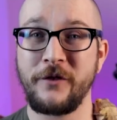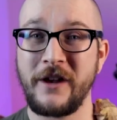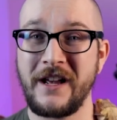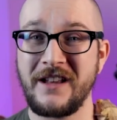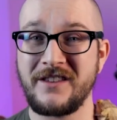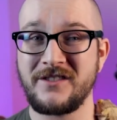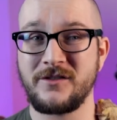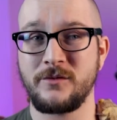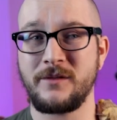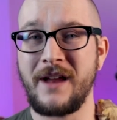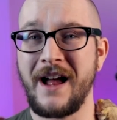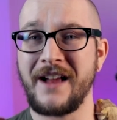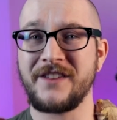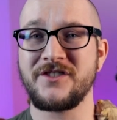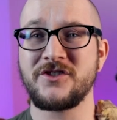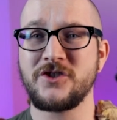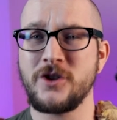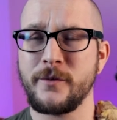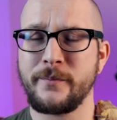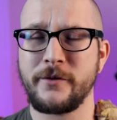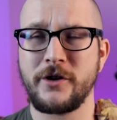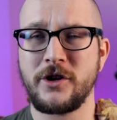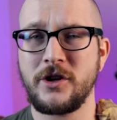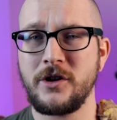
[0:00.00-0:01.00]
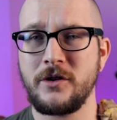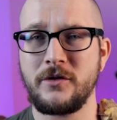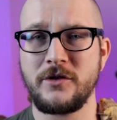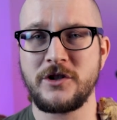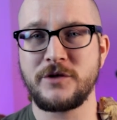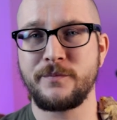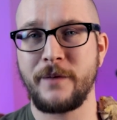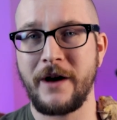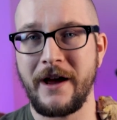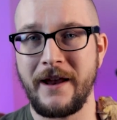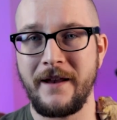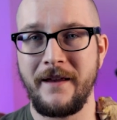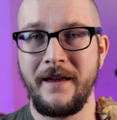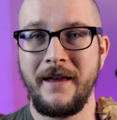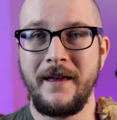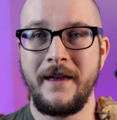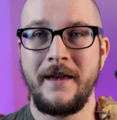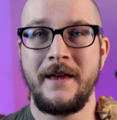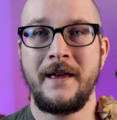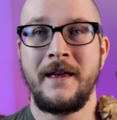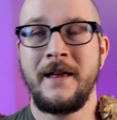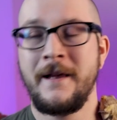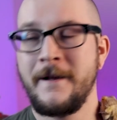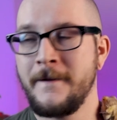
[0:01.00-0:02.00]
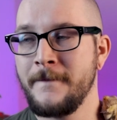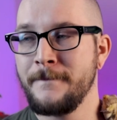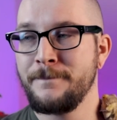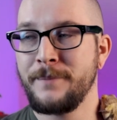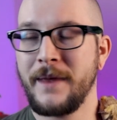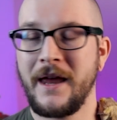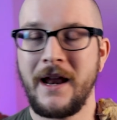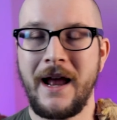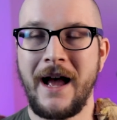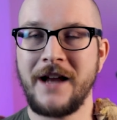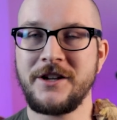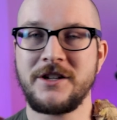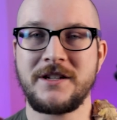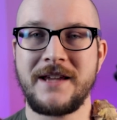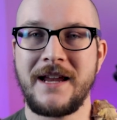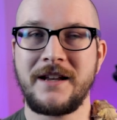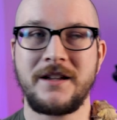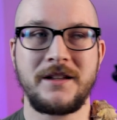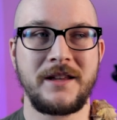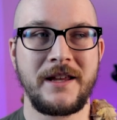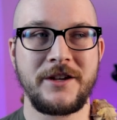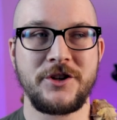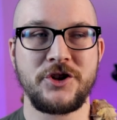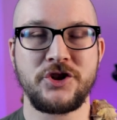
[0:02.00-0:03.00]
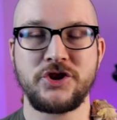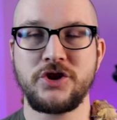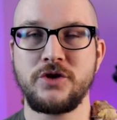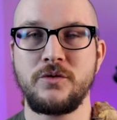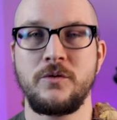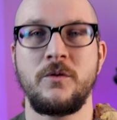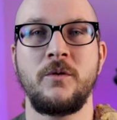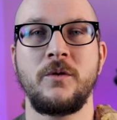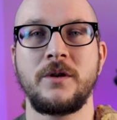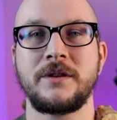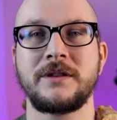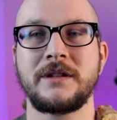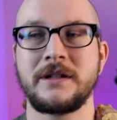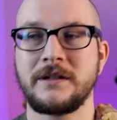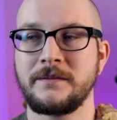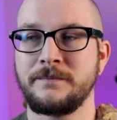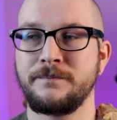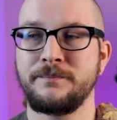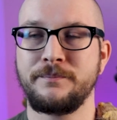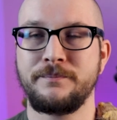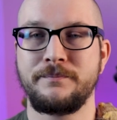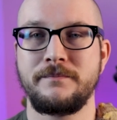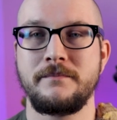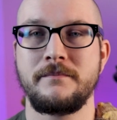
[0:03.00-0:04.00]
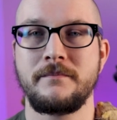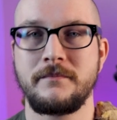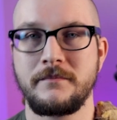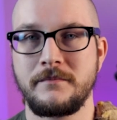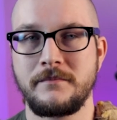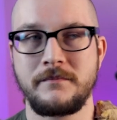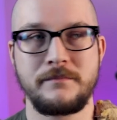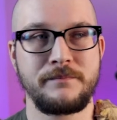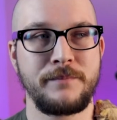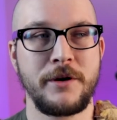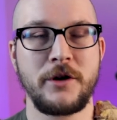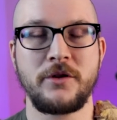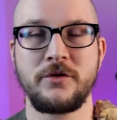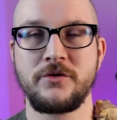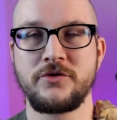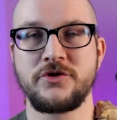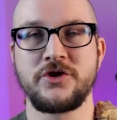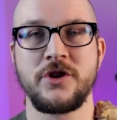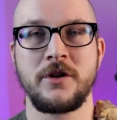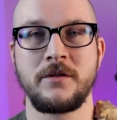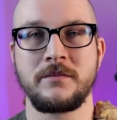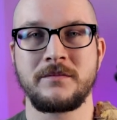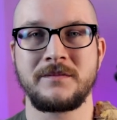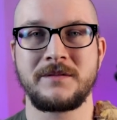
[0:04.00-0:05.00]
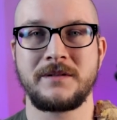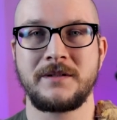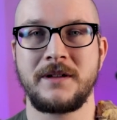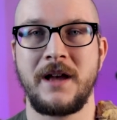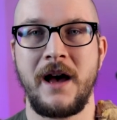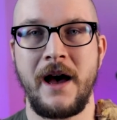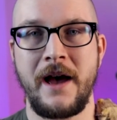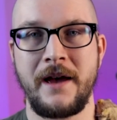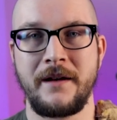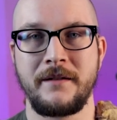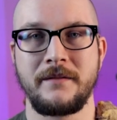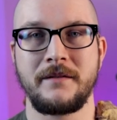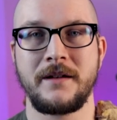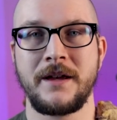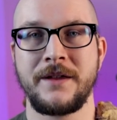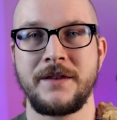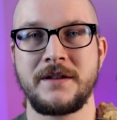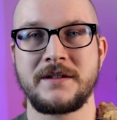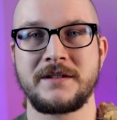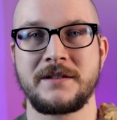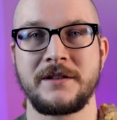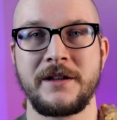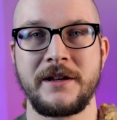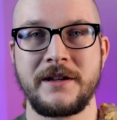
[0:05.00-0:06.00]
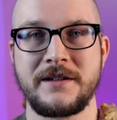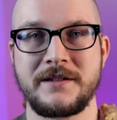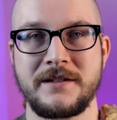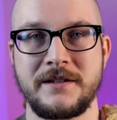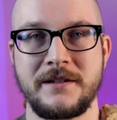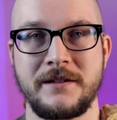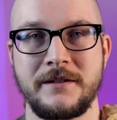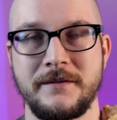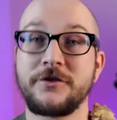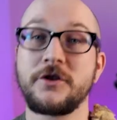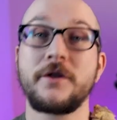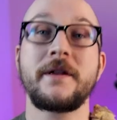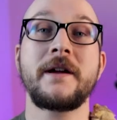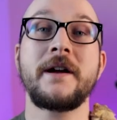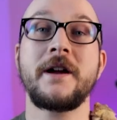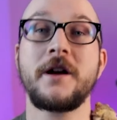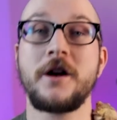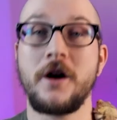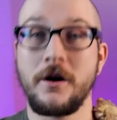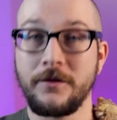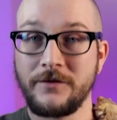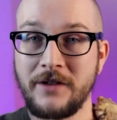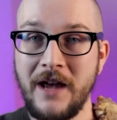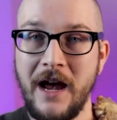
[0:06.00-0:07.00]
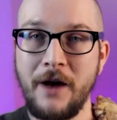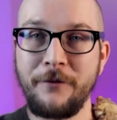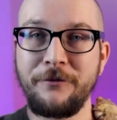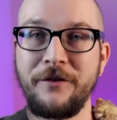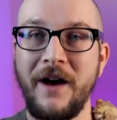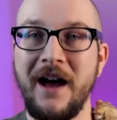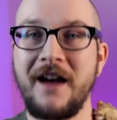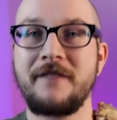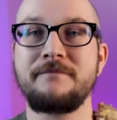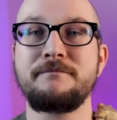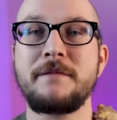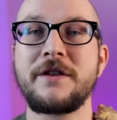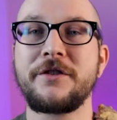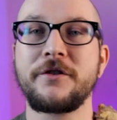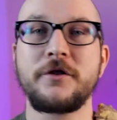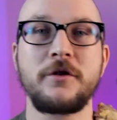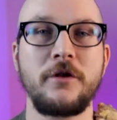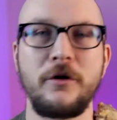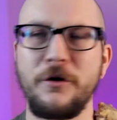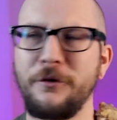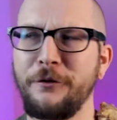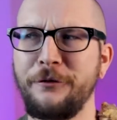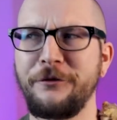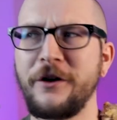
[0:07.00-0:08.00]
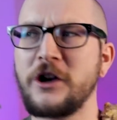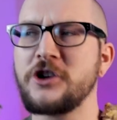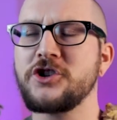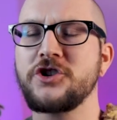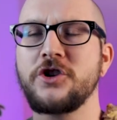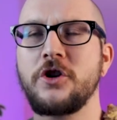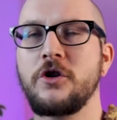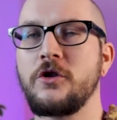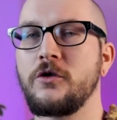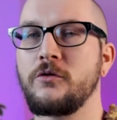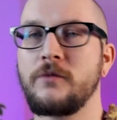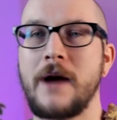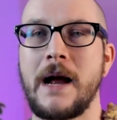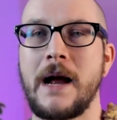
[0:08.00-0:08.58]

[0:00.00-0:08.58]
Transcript: feet, so not super huge, but I just had to like shoehorn the Pickle Joe guy in this list. So there you go, top 5 mythical, fictional